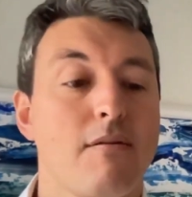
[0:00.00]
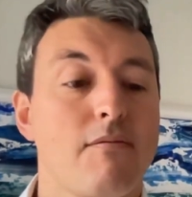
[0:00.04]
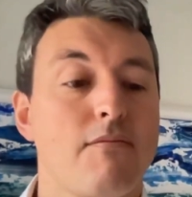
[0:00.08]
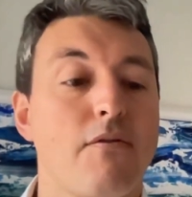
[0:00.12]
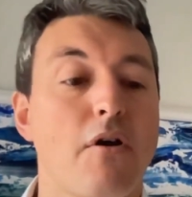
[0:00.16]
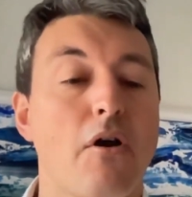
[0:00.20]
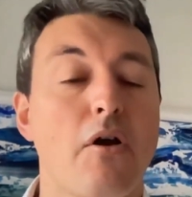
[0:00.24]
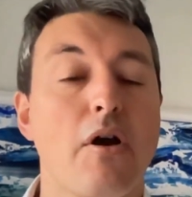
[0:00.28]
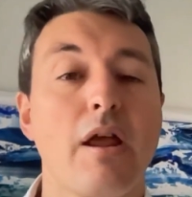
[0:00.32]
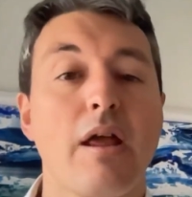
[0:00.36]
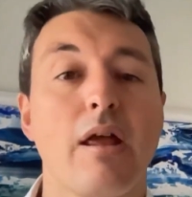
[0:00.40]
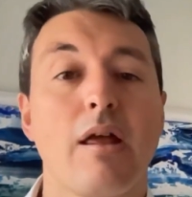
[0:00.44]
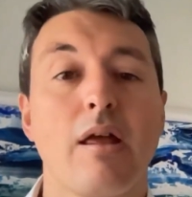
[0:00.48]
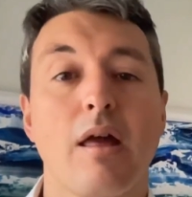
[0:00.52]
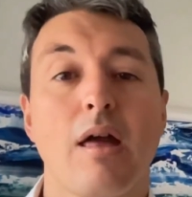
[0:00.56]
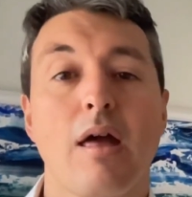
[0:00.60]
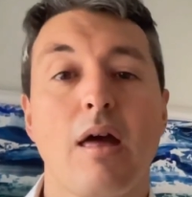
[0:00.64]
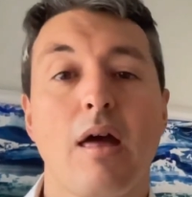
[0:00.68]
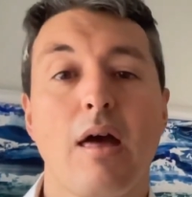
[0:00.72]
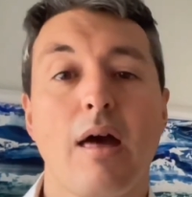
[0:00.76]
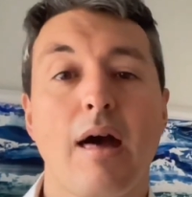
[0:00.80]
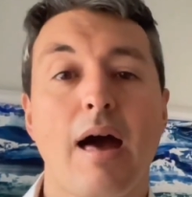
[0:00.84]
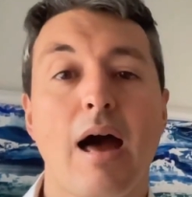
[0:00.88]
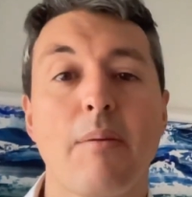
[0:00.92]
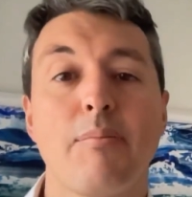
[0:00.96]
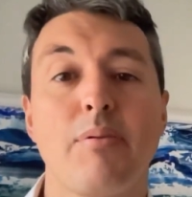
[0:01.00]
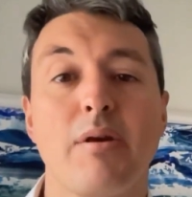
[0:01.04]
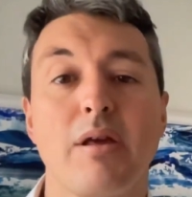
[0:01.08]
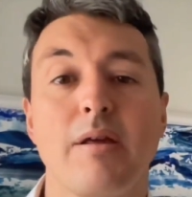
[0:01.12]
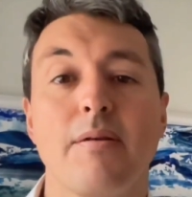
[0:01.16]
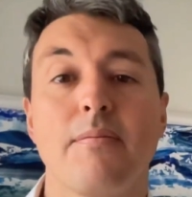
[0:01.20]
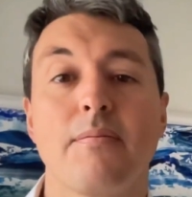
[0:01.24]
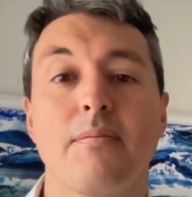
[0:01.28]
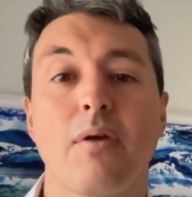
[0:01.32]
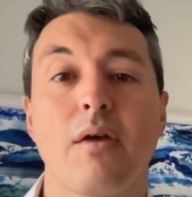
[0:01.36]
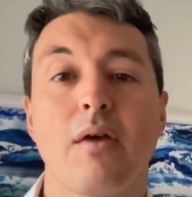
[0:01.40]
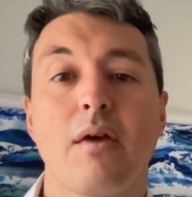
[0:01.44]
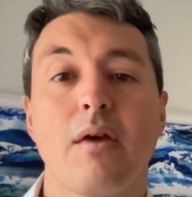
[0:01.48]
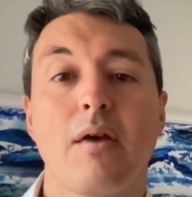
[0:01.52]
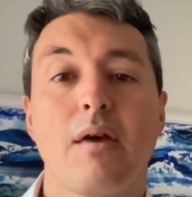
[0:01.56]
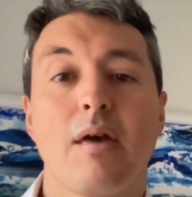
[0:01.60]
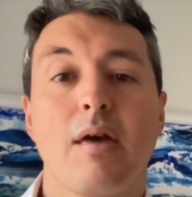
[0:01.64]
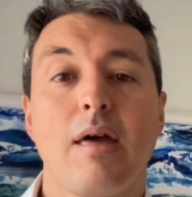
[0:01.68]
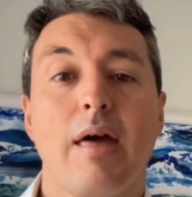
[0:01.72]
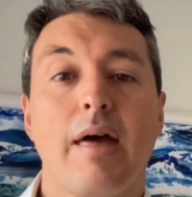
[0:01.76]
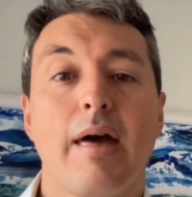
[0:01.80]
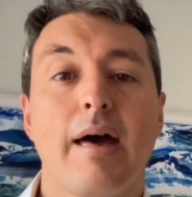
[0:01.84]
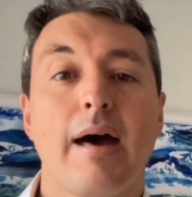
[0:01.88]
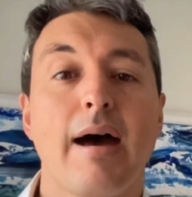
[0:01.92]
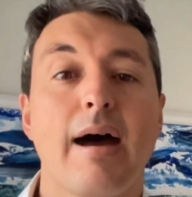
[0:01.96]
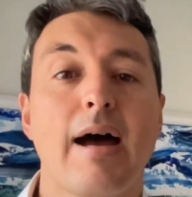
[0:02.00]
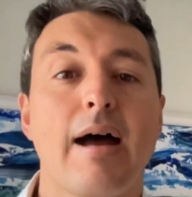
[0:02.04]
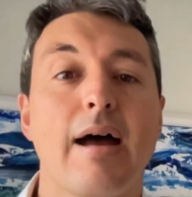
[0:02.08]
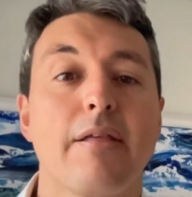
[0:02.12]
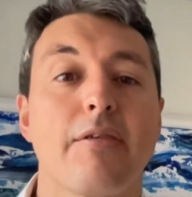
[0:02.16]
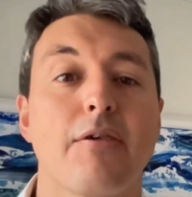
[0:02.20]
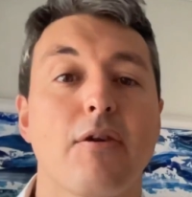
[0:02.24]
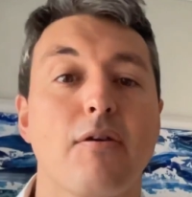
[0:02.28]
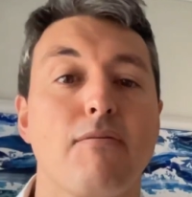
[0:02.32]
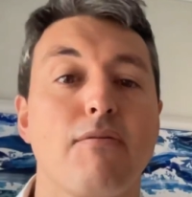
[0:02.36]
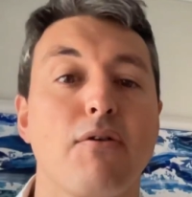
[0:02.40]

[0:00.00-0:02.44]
very happy. So